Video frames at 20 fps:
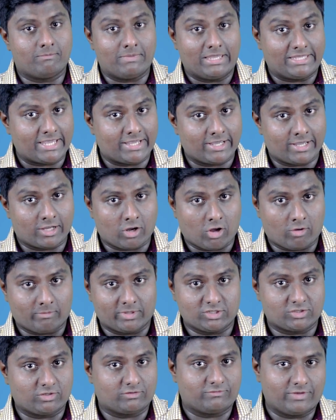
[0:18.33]
making a
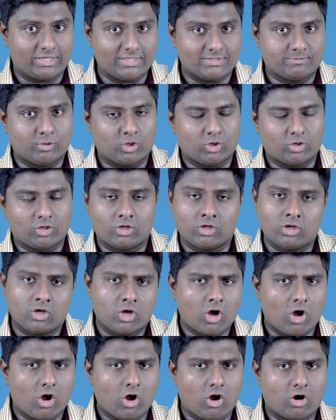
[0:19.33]
comment on Facebook
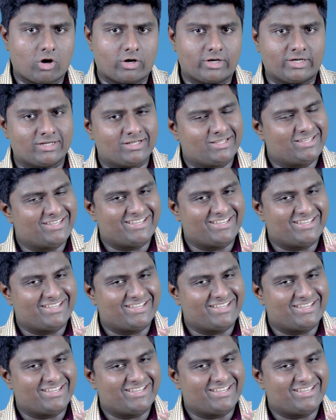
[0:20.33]
or